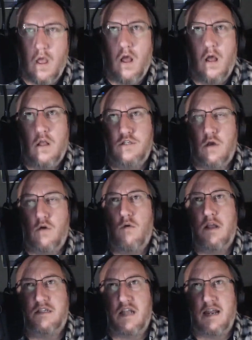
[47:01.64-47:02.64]
so
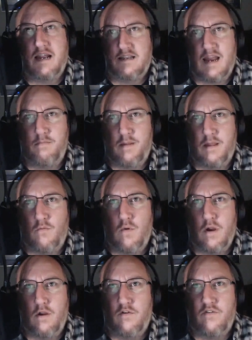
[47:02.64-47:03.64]
it's like a type hint
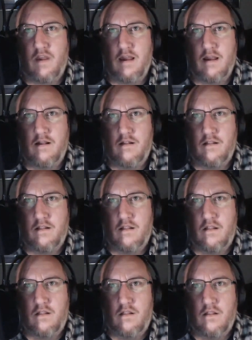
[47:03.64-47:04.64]
where you're saying
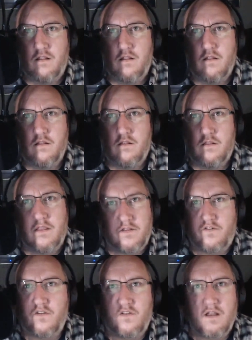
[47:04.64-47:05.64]

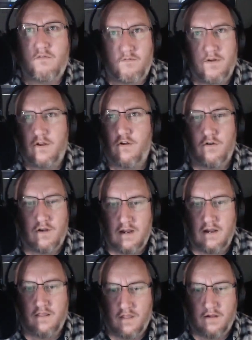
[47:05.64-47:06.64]
this should never return
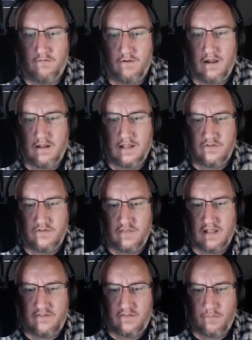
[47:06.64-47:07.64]
anything, right? That's
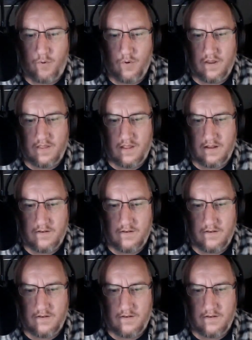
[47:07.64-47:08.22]
the point of that.